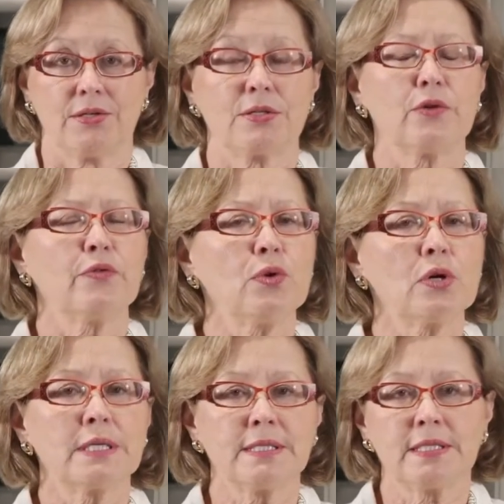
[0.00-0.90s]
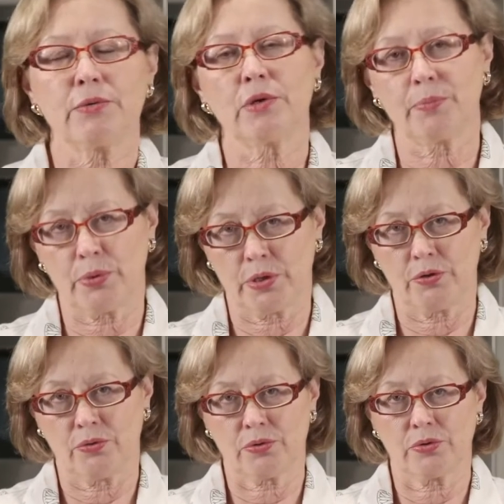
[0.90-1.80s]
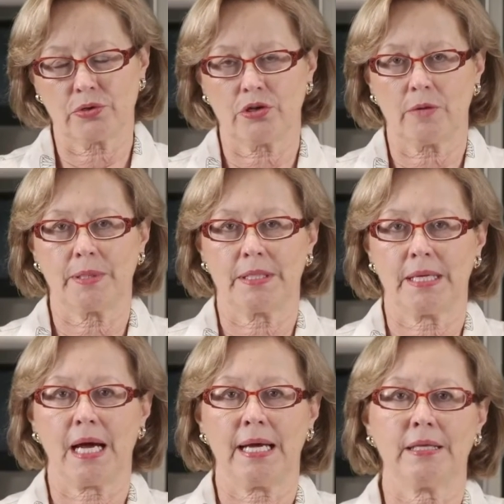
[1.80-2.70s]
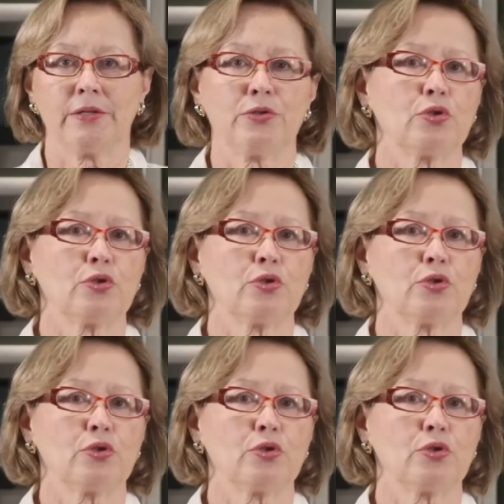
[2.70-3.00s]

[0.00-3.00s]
So if you're considering putting your cooktop in an island